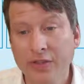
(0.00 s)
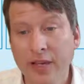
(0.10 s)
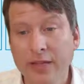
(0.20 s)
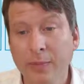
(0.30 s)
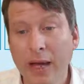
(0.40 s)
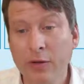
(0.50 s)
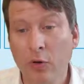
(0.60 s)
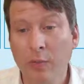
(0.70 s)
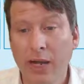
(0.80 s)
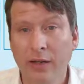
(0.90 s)
there's micro
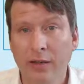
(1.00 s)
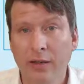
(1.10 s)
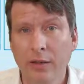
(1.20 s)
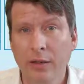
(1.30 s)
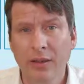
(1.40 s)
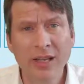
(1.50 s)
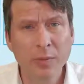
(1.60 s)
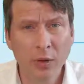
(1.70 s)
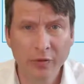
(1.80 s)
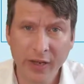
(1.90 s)
market. Think
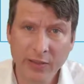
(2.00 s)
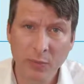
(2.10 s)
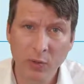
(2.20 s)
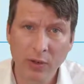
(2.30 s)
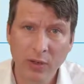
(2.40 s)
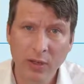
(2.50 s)
about Facebook.